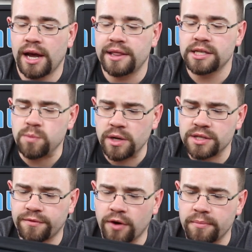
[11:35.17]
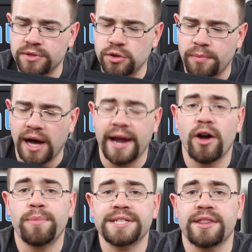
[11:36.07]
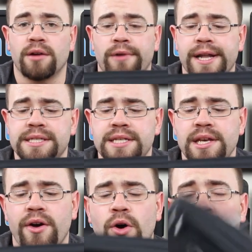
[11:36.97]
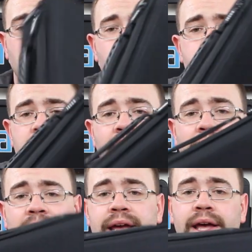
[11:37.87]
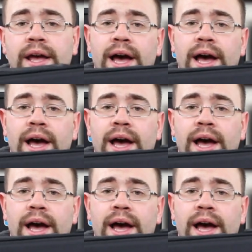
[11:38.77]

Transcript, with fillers: And this one is from Dubai. I hope I said that right. It's D-O-U-B-I.